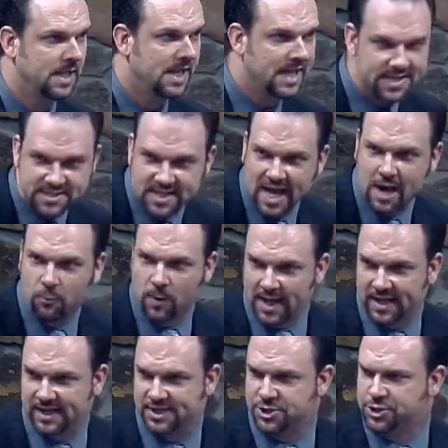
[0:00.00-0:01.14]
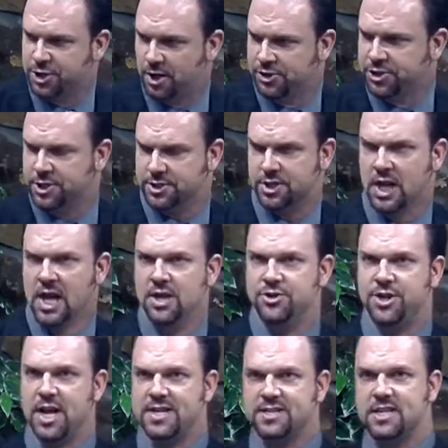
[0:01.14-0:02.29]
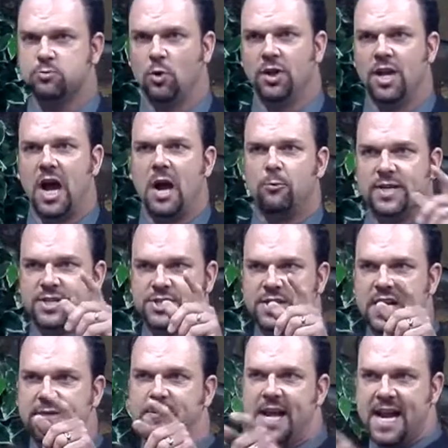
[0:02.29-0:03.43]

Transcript: He is that way in his churches. Jesus will not receive